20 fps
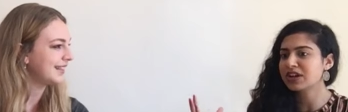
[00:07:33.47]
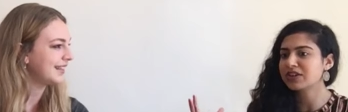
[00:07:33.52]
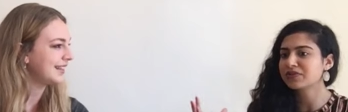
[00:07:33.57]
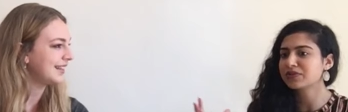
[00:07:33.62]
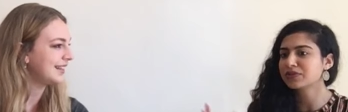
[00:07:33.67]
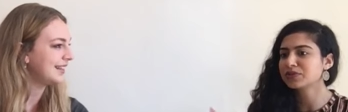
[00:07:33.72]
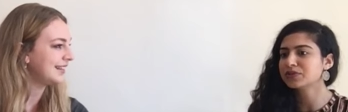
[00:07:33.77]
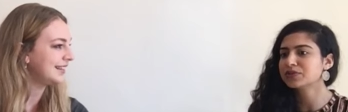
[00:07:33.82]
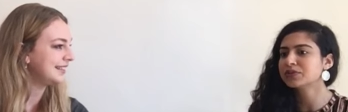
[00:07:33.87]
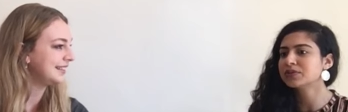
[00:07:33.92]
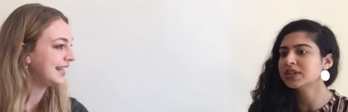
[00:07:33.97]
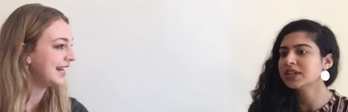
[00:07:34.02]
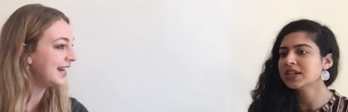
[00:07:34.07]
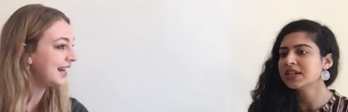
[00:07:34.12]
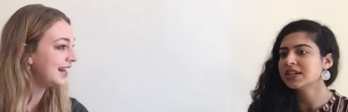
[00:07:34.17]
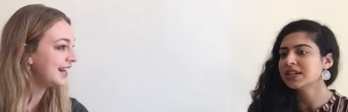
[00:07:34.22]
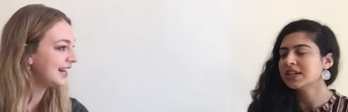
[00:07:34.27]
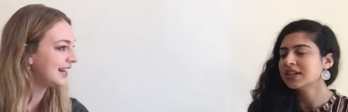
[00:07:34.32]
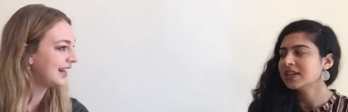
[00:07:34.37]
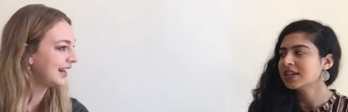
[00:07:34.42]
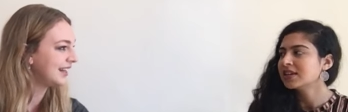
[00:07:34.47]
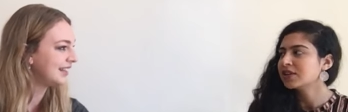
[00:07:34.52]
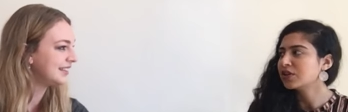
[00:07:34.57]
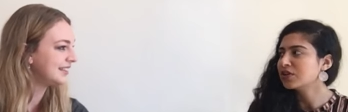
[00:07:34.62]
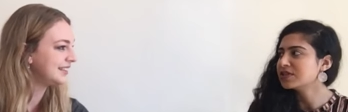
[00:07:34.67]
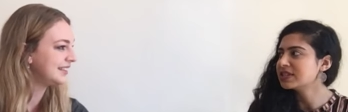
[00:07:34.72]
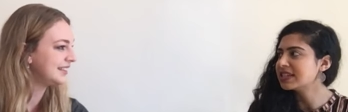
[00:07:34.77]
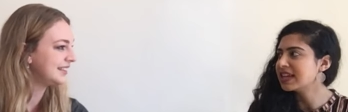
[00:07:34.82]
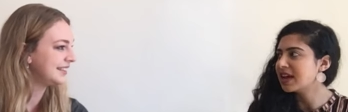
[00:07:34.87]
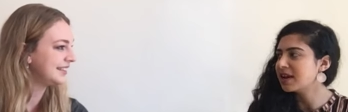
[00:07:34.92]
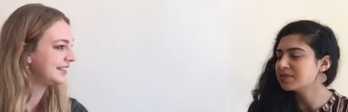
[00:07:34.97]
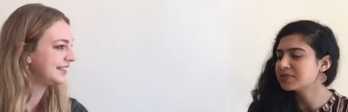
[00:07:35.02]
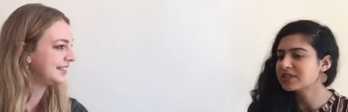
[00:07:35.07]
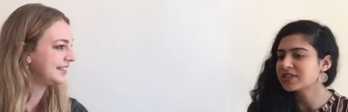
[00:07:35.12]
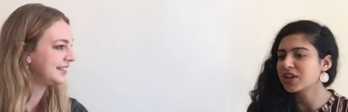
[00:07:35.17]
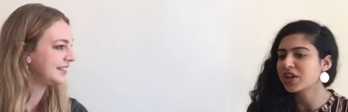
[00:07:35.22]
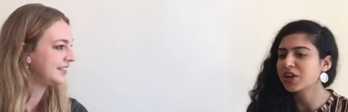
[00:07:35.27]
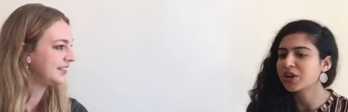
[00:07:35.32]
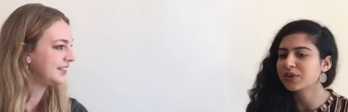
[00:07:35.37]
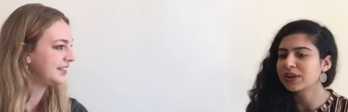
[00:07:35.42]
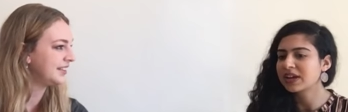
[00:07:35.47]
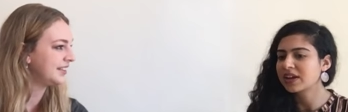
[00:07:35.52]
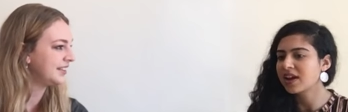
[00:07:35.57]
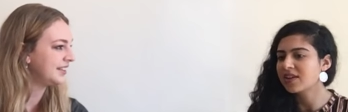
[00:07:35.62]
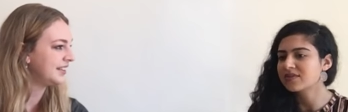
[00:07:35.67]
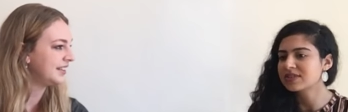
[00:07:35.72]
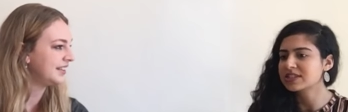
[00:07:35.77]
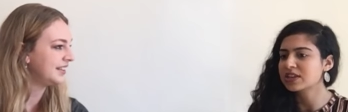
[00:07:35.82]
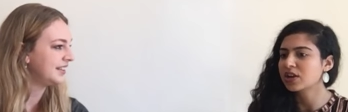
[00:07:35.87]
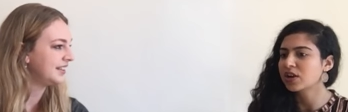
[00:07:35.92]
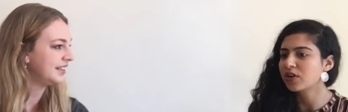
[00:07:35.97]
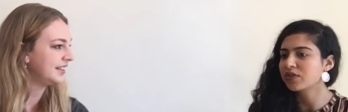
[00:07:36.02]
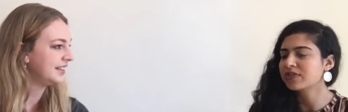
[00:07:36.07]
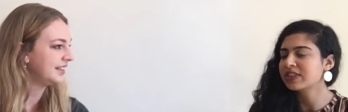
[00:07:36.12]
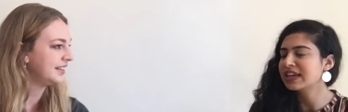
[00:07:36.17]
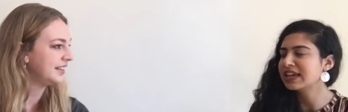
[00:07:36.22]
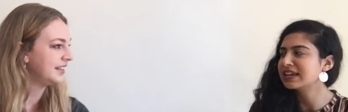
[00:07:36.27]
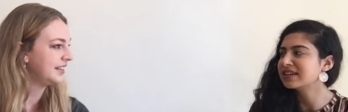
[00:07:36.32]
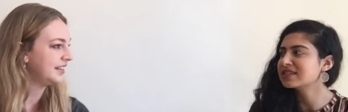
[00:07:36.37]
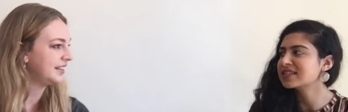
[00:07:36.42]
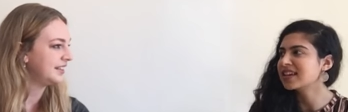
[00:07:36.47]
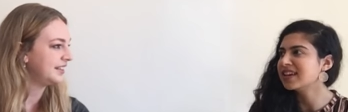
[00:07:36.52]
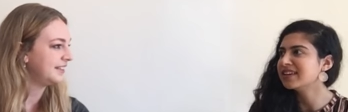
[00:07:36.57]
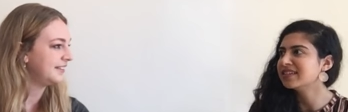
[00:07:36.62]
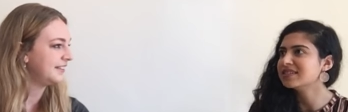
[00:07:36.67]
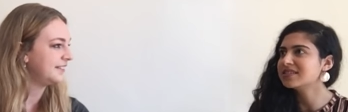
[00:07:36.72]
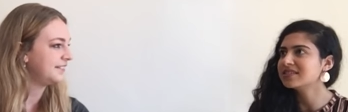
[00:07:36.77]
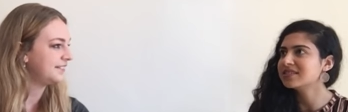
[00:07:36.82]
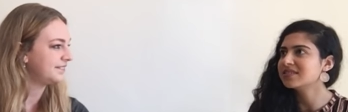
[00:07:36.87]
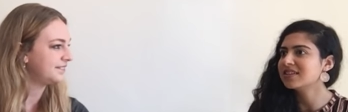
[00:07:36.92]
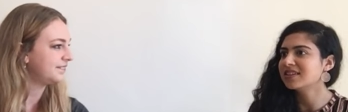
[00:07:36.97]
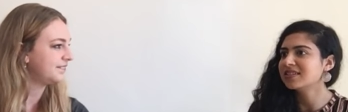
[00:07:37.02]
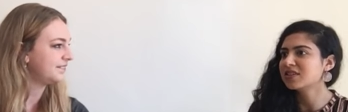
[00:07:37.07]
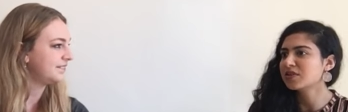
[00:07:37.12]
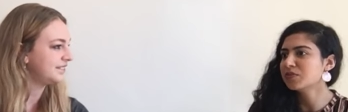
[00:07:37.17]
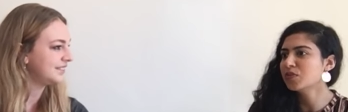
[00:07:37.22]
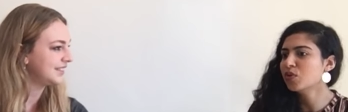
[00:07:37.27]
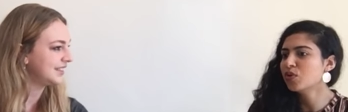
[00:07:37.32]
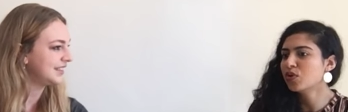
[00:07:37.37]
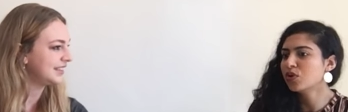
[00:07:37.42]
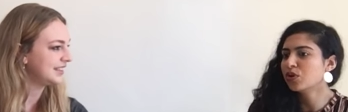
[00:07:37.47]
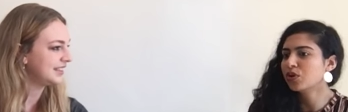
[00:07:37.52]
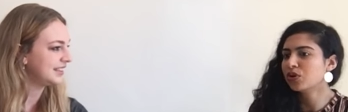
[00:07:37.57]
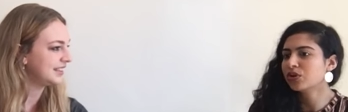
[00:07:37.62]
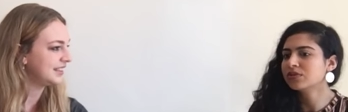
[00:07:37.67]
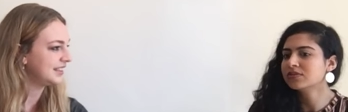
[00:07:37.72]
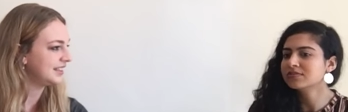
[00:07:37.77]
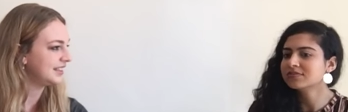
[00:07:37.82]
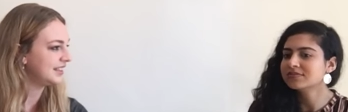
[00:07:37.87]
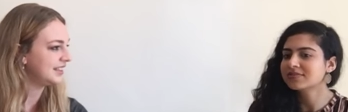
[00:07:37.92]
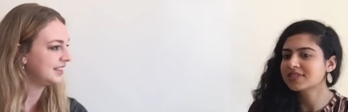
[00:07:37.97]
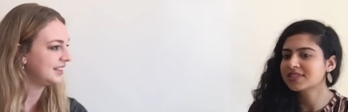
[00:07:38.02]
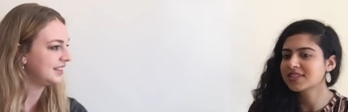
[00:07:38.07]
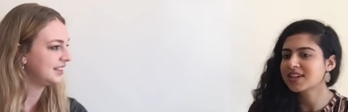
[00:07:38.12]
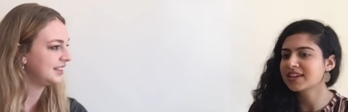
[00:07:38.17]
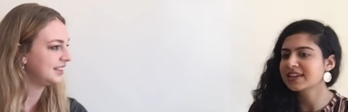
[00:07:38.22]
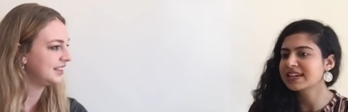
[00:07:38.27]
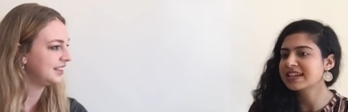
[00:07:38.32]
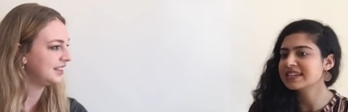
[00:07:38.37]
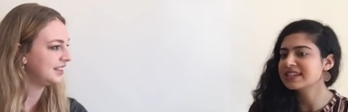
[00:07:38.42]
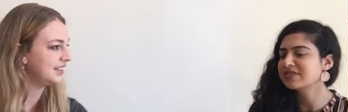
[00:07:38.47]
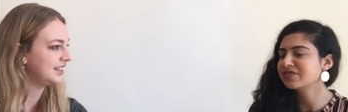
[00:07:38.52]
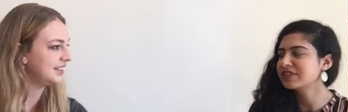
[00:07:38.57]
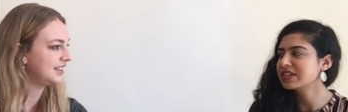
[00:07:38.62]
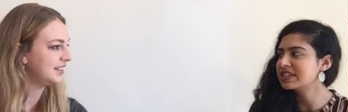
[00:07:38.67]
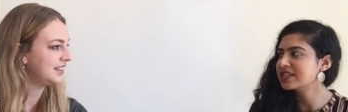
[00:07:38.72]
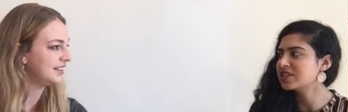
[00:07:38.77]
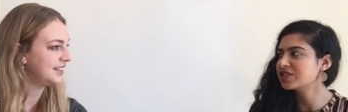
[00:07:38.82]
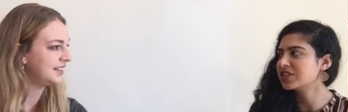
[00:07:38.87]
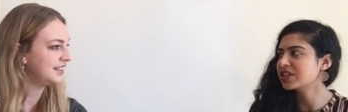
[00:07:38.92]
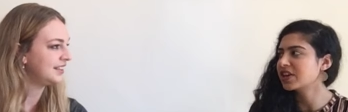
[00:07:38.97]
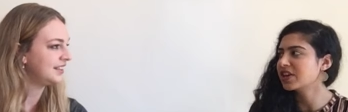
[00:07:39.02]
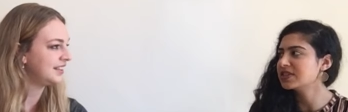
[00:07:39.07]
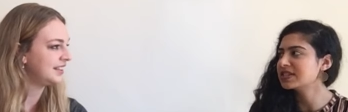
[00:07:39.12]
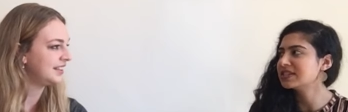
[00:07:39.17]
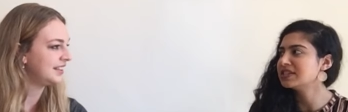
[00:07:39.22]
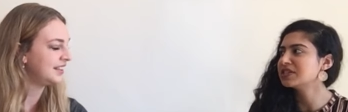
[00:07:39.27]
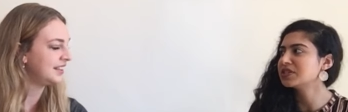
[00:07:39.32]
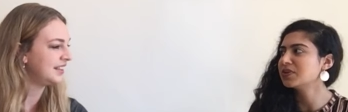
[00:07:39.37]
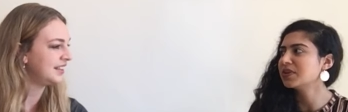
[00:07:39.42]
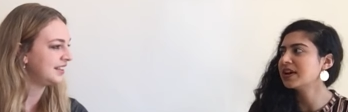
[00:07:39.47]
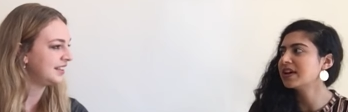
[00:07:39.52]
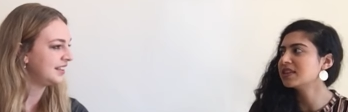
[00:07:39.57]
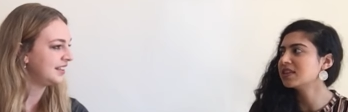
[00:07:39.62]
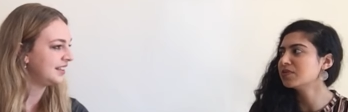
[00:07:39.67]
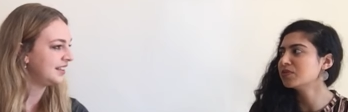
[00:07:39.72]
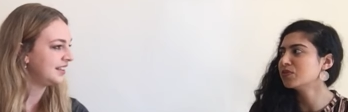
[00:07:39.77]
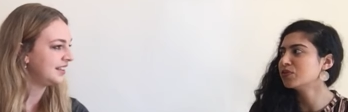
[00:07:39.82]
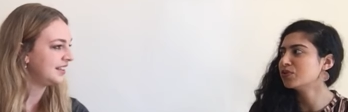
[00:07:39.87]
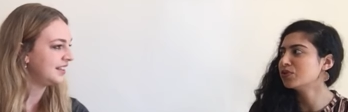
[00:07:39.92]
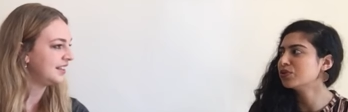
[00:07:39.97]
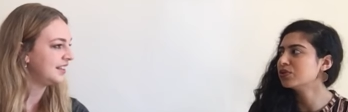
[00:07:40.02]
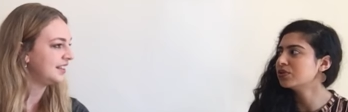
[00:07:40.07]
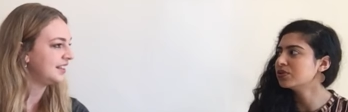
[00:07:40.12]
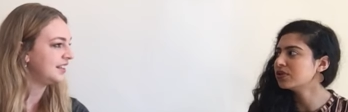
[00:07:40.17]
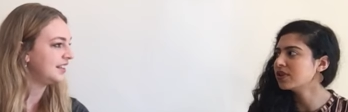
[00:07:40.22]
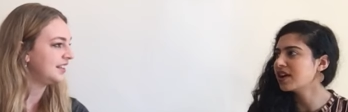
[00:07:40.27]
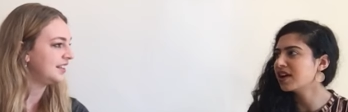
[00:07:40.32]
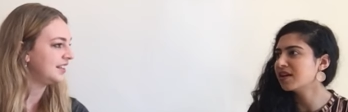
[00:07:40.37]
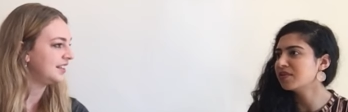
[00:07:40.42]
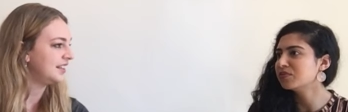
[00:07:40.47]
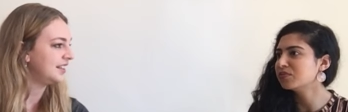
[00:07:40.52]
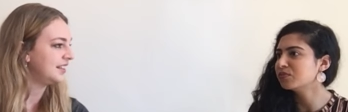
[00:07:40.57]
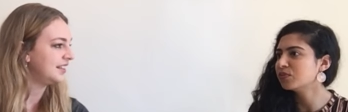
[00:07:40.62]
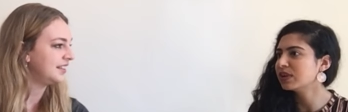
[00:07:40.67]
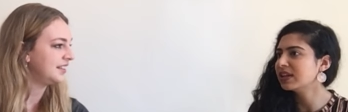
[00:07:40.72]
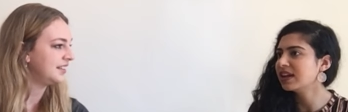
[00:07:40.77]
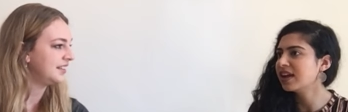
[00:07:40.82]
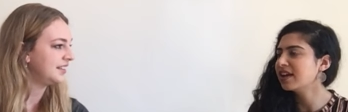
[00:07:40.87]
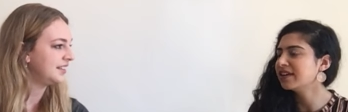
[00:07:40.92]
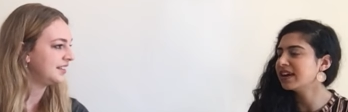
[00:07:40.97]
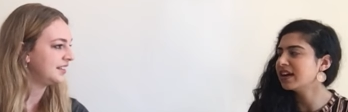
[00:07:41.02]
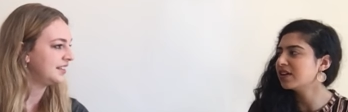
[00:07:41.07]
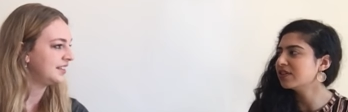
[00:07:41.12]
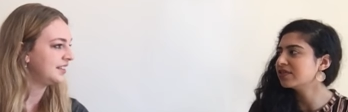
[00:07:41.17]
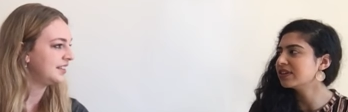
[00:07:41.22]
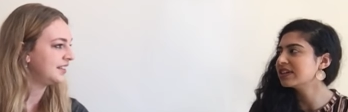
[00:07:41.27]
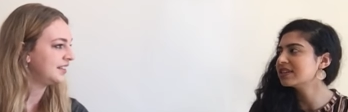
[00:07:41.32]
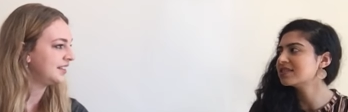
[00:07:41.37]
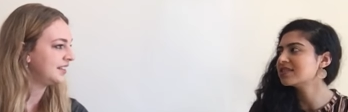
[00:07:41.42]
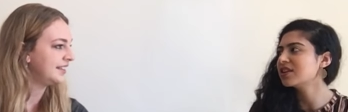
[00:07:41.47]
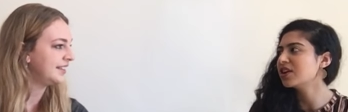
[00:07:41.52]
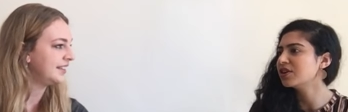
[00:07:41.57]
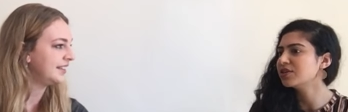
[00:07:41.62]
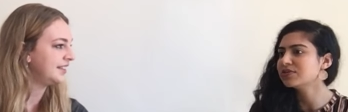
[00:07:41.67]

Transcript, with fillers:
Speaker 1: general yeah. concept, so it covers a lot of things. And the more study and research that goes into it, the more um, we learn out of it. So